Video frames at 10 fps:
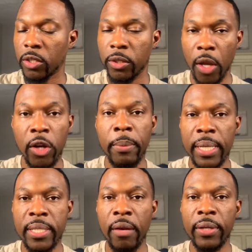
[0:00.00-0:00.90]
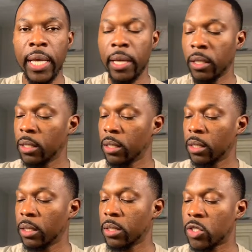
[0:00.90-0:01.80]
30 minutes every day,
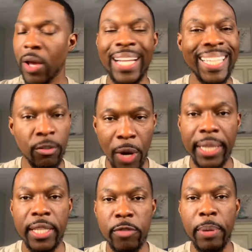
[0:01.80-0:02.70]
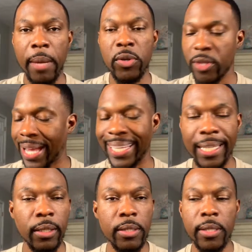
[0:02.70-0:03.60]
so I can write this paper so I can
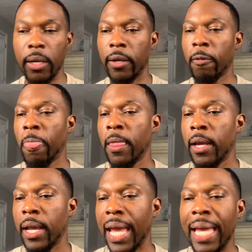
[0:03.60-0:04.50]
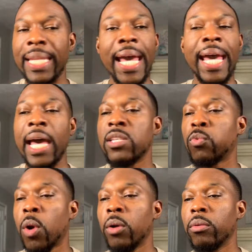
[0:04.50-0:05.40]
get this done. And that has
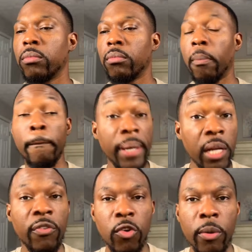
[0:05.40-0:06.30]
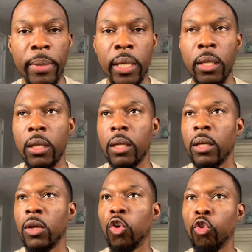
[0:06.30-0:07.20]
worked better for me
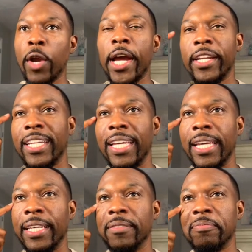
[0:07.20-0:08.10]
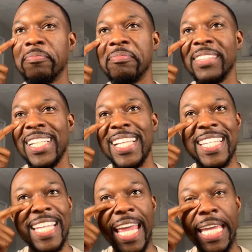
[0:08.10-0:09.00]
rather than
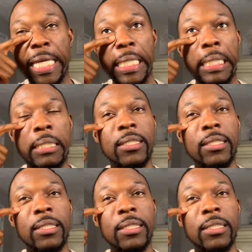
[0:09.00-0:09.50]
saying